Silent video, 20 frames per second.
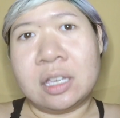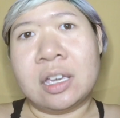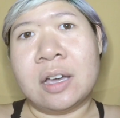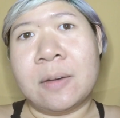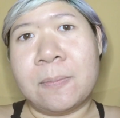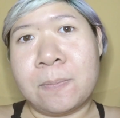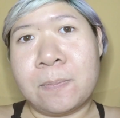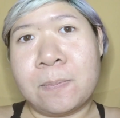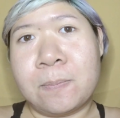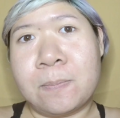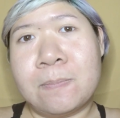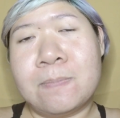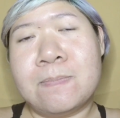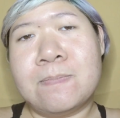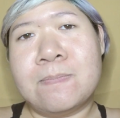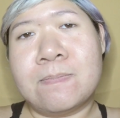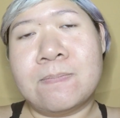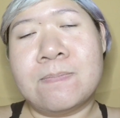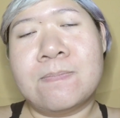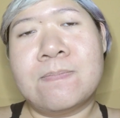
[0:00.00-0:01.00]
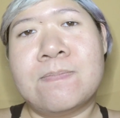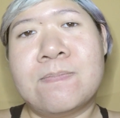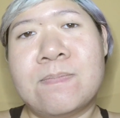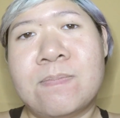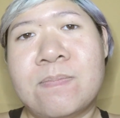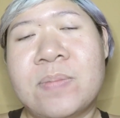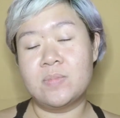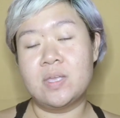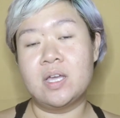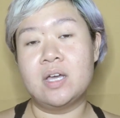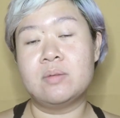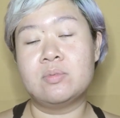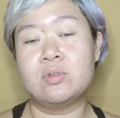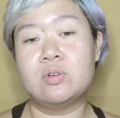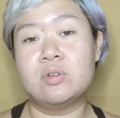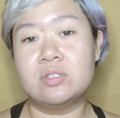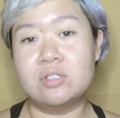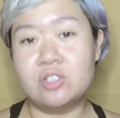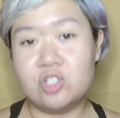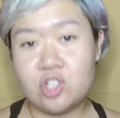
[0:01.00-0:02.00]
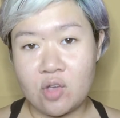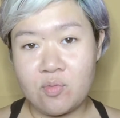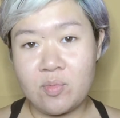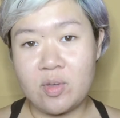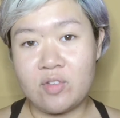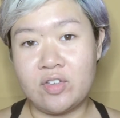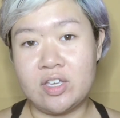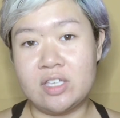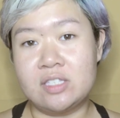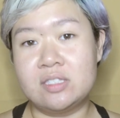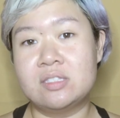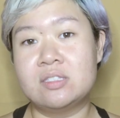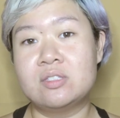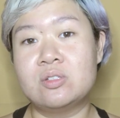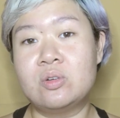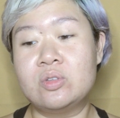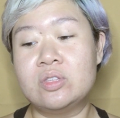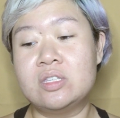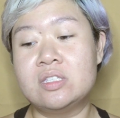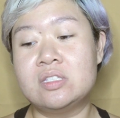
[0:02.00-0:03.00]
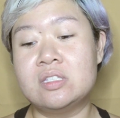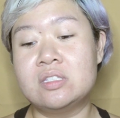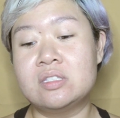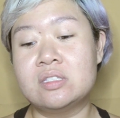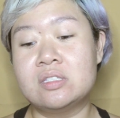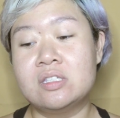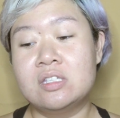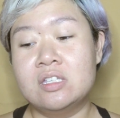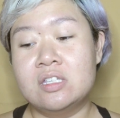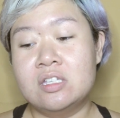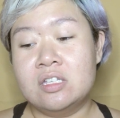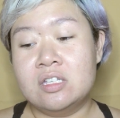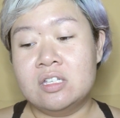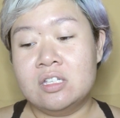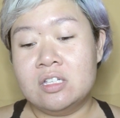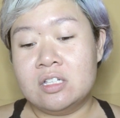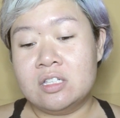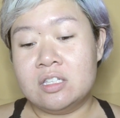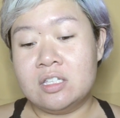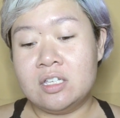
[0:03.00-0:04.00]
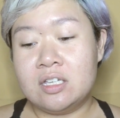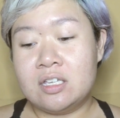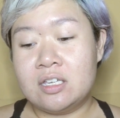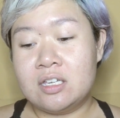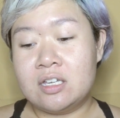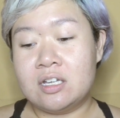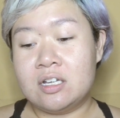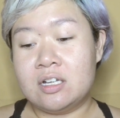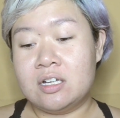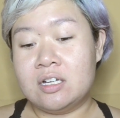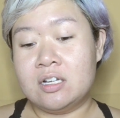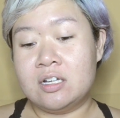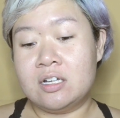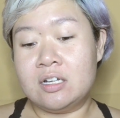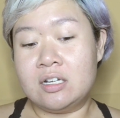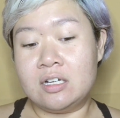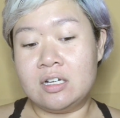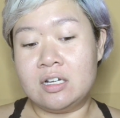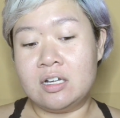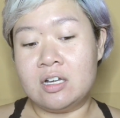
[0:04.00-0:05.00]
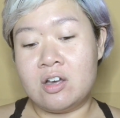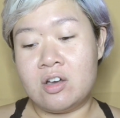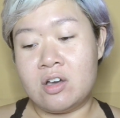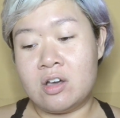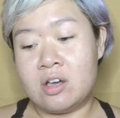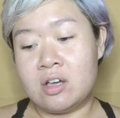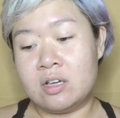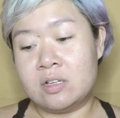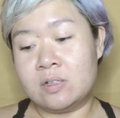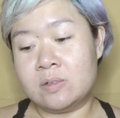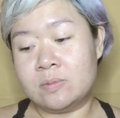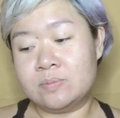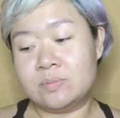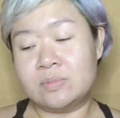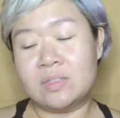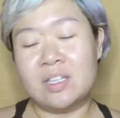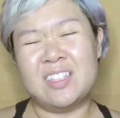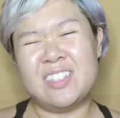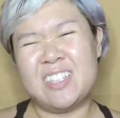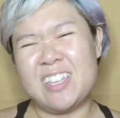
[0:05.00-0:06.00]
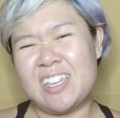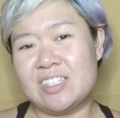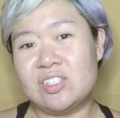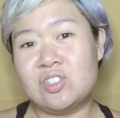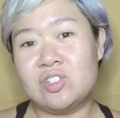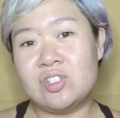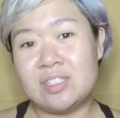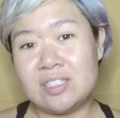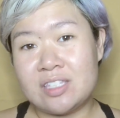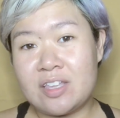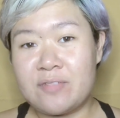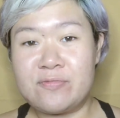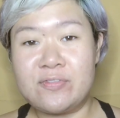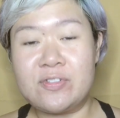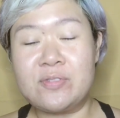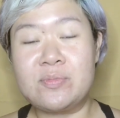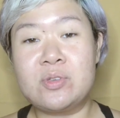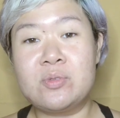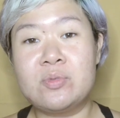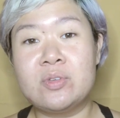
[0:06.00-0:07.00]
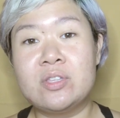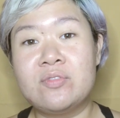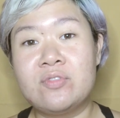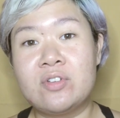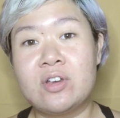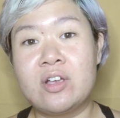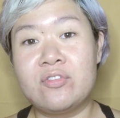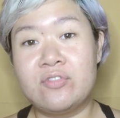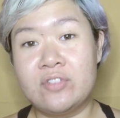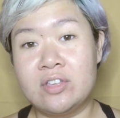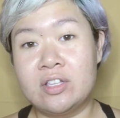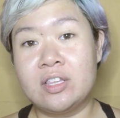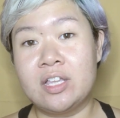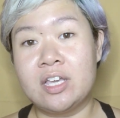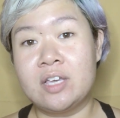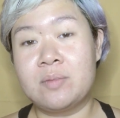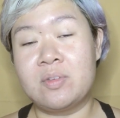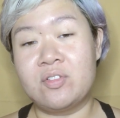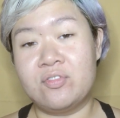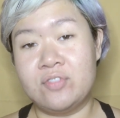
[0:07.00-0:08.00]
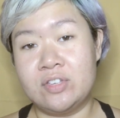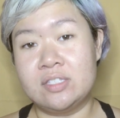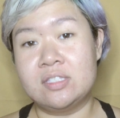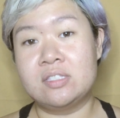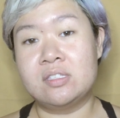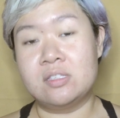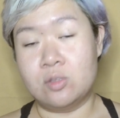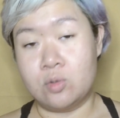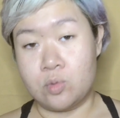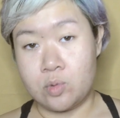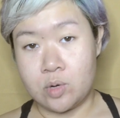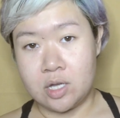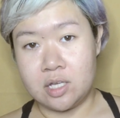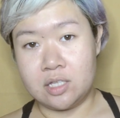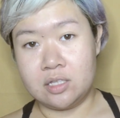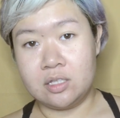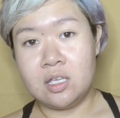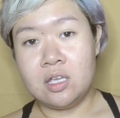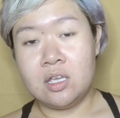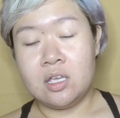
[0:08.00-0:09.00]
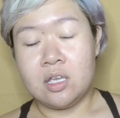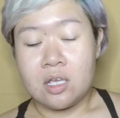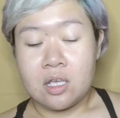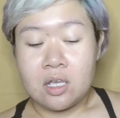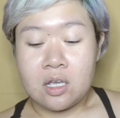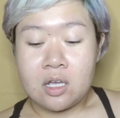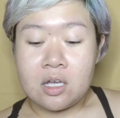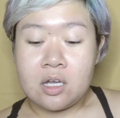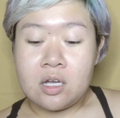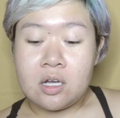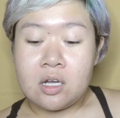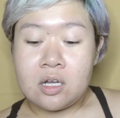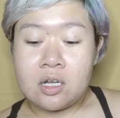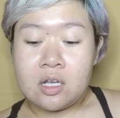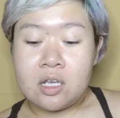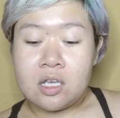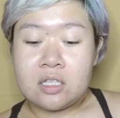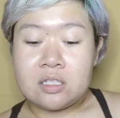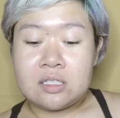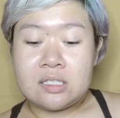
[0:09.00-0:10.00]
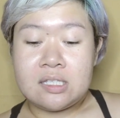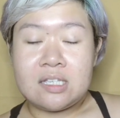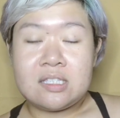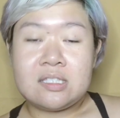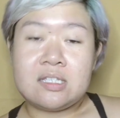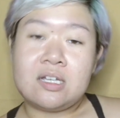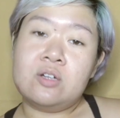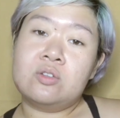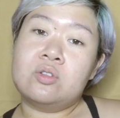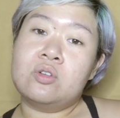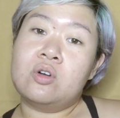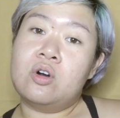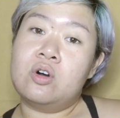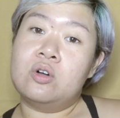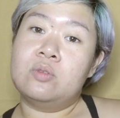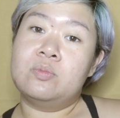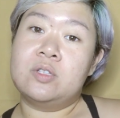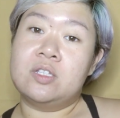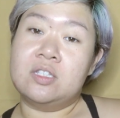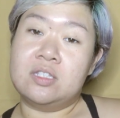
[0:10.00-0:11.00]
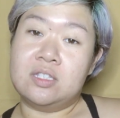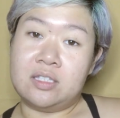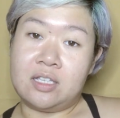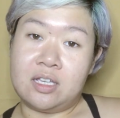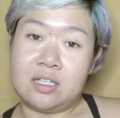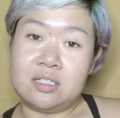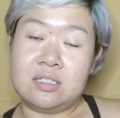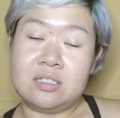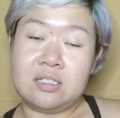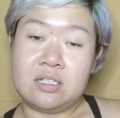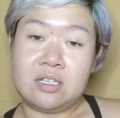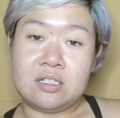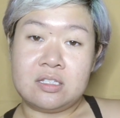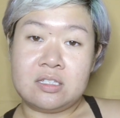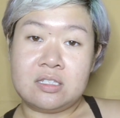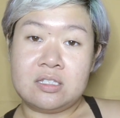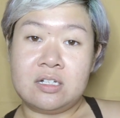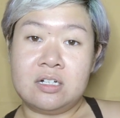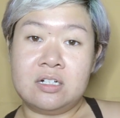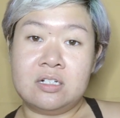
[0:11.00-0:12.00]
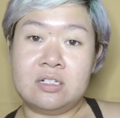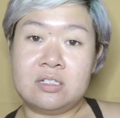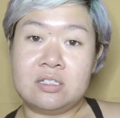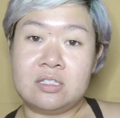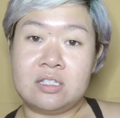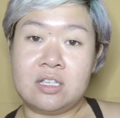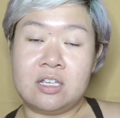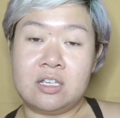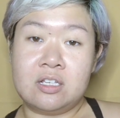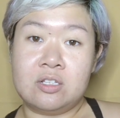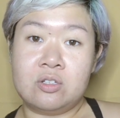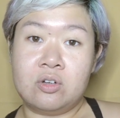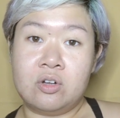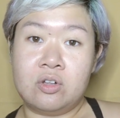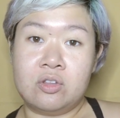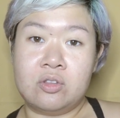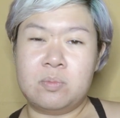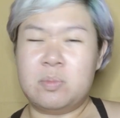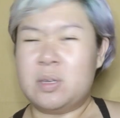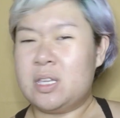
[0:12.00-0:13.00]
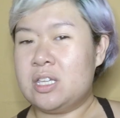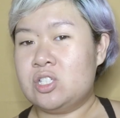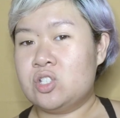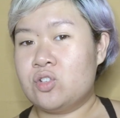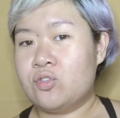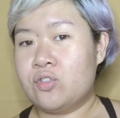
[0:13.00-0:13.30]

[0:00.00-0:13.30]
Yep, I'm going to shave my face. So this is like an extra step for me whenever I feel like my face is in a rut. It takes out all the dead skin cells and all the peach